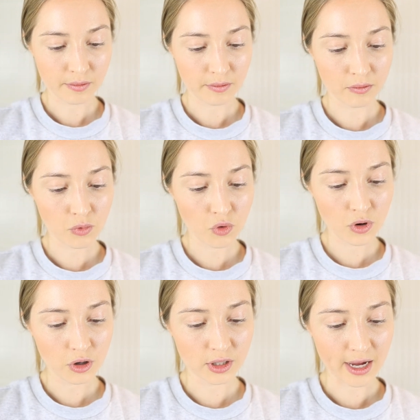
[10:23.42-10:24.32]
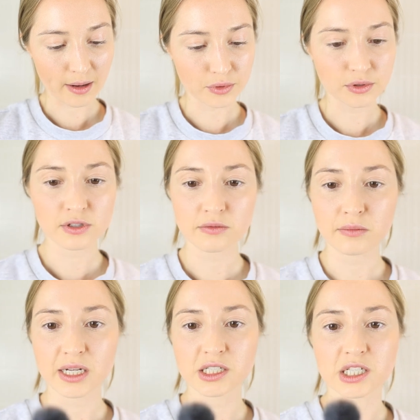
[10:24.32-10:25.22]
more on the apples of
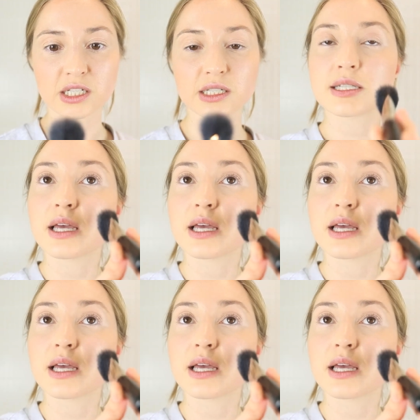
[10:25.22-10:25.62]
my cheeks,